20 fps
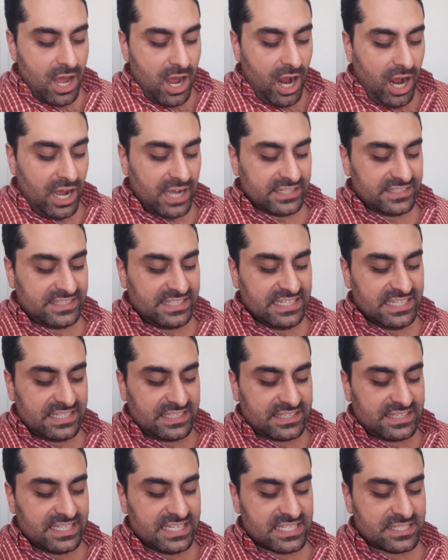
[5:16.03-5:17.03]
I
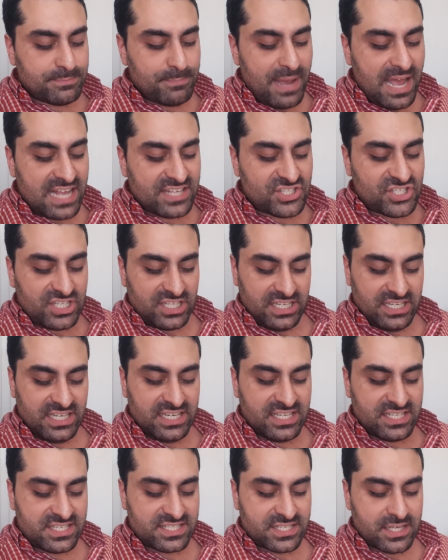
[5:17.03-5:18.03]
think this match
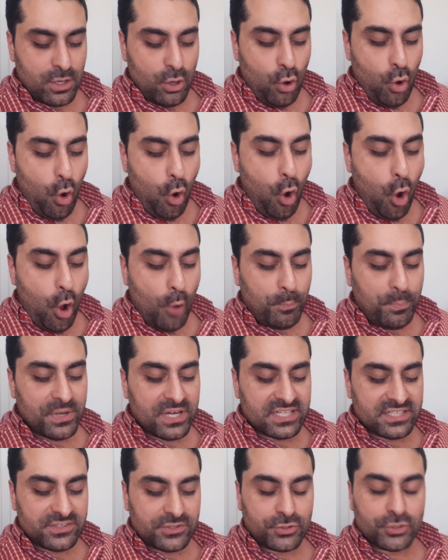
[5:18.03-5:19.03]
is
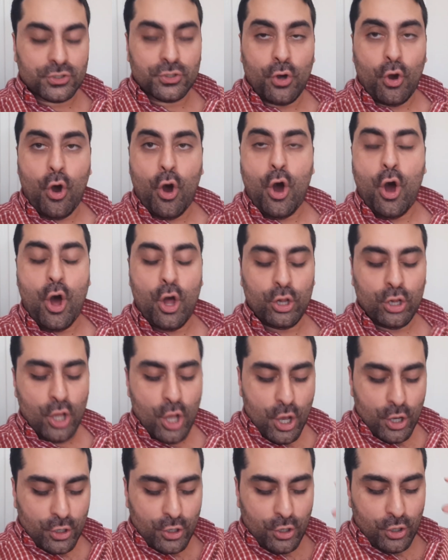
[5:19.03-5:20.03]
open to all
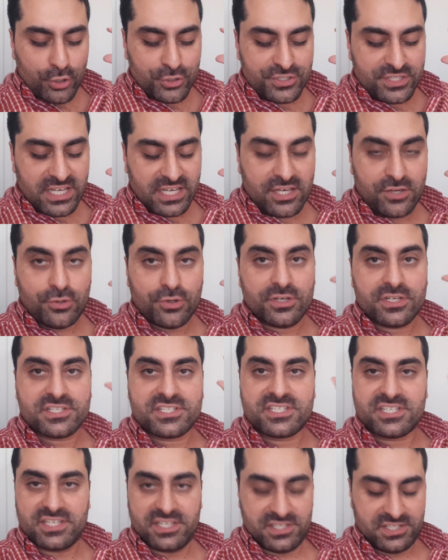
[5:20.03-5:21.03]

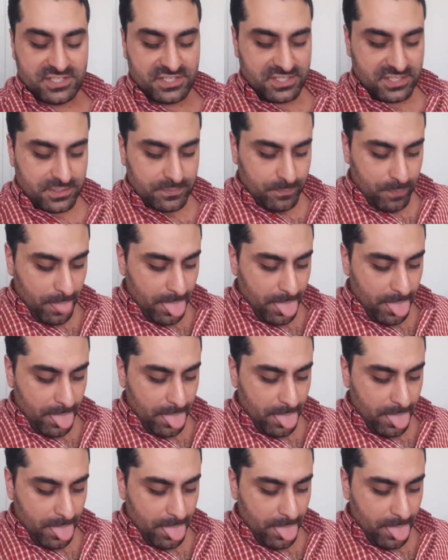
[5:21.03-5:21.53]
consequences.